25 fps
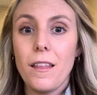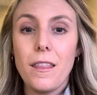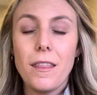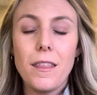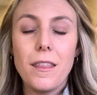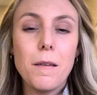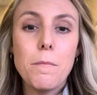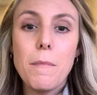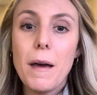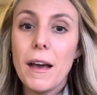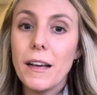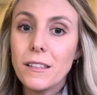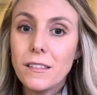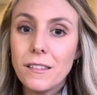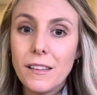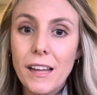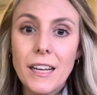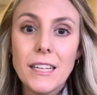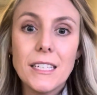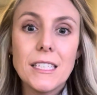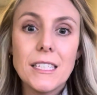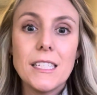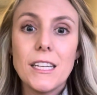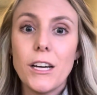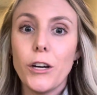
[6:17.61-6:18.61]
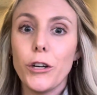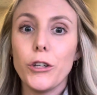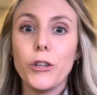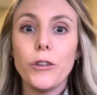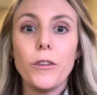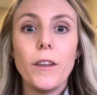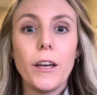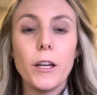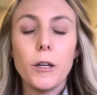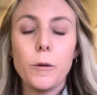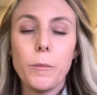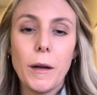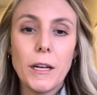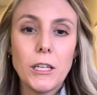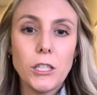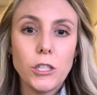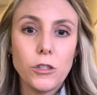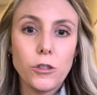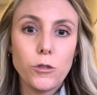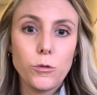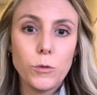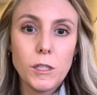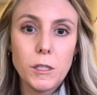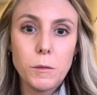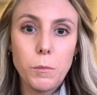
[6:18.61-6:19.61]
the best thing to tell you that your
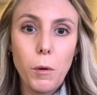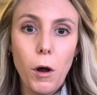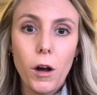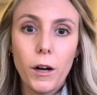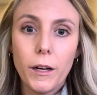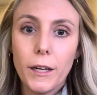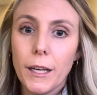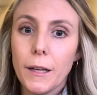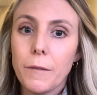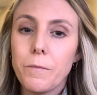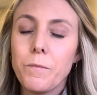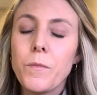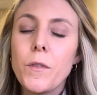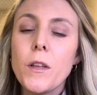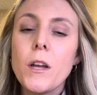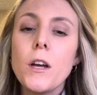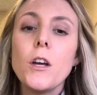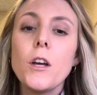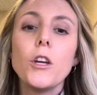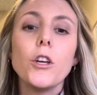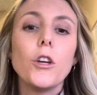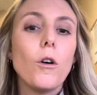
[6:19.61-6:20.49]
patient's responding.